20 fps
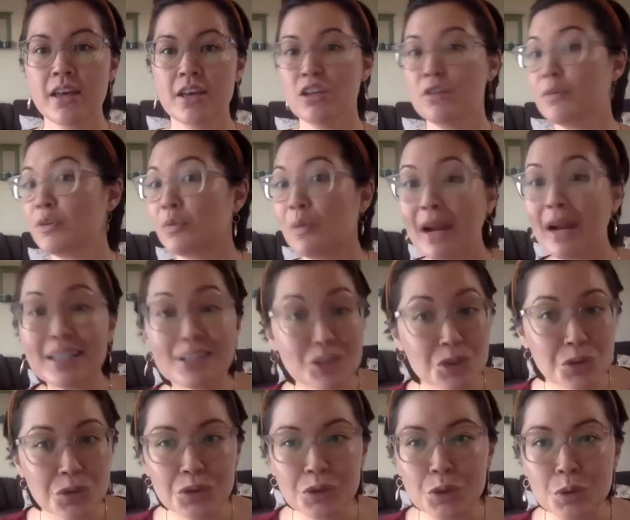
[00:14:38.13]
human rights
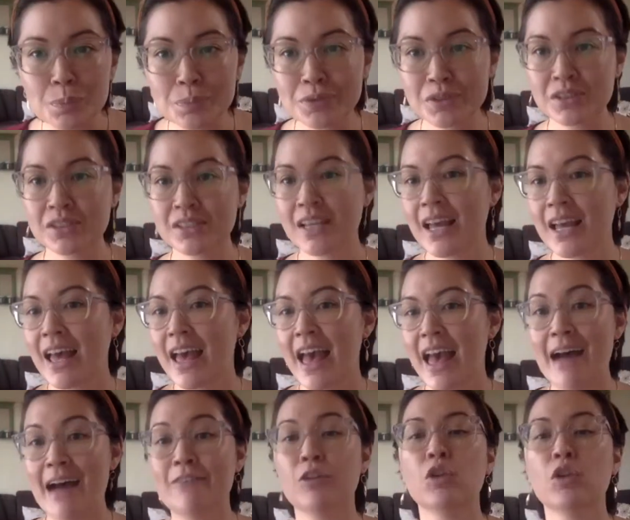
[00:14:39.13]
groups
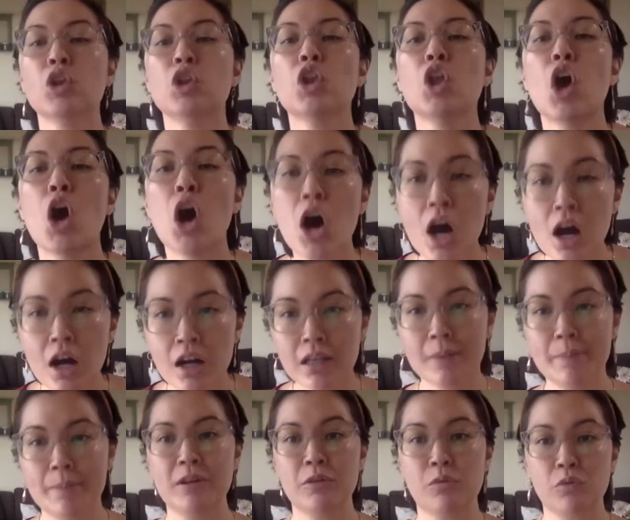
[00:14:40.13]
have
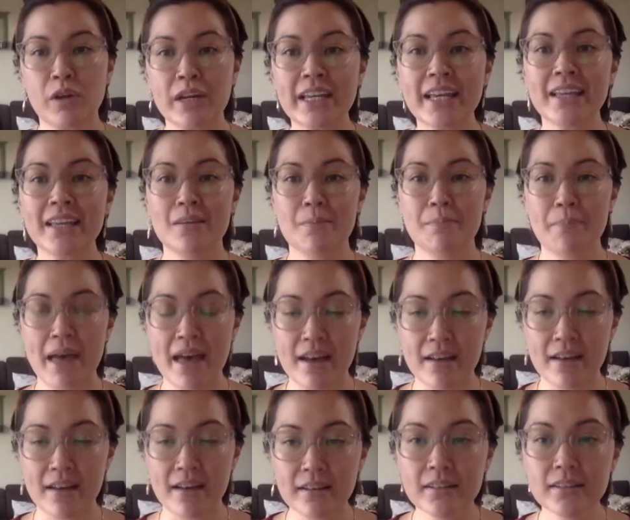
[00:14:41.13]
long been ringing the
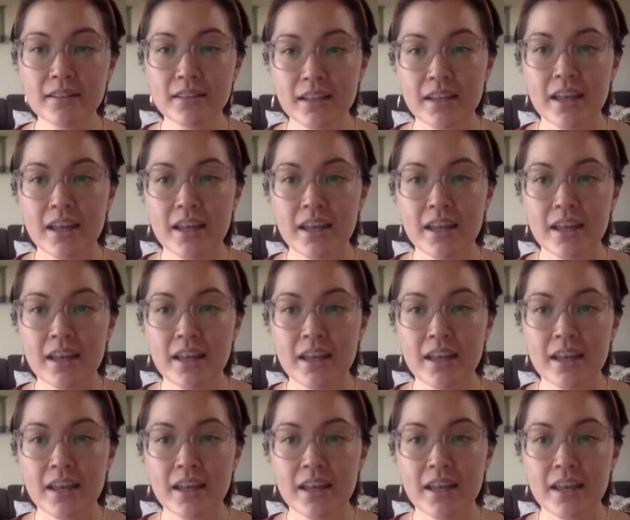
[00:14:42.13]
bell